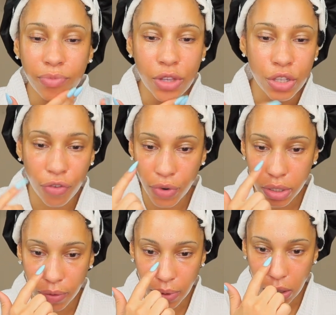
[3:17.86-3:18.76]
So
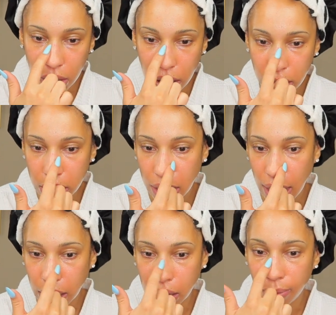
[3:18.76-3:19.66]
first of all, look at this
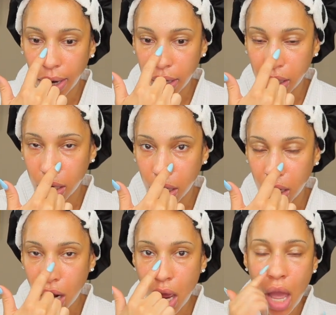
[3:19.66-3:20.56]
acne right
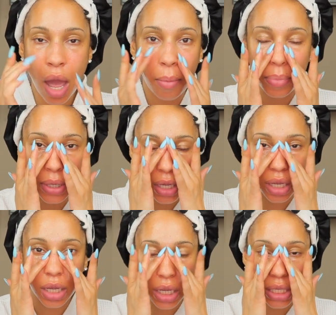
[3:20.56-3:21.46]
here.
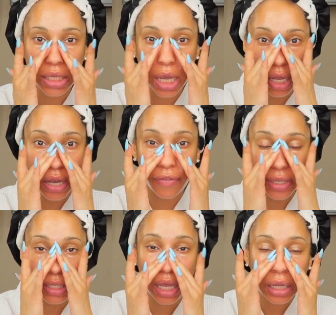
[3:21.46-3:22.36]
Because of
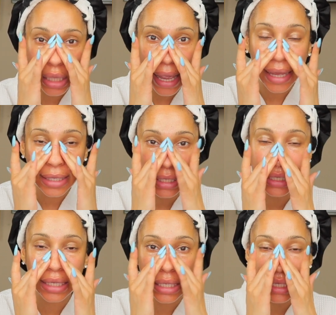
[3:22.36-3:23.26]

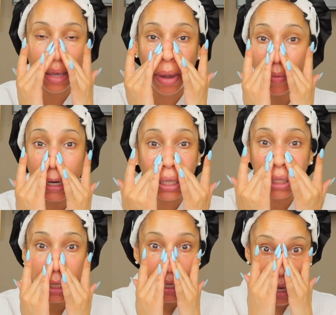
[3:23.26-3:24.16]
sunglasses and my
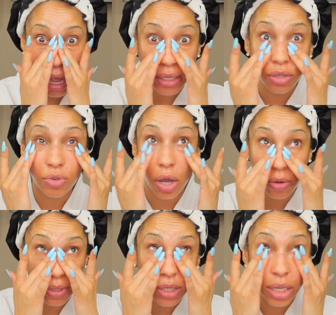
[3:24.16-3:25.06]
regular,
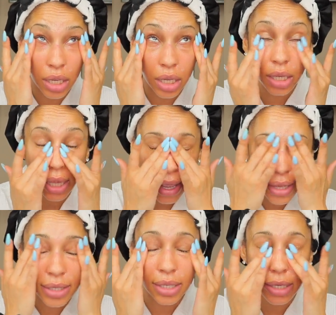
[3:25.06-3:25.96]
seeing
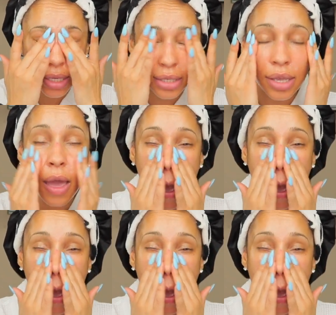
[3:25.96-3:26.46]
glasses,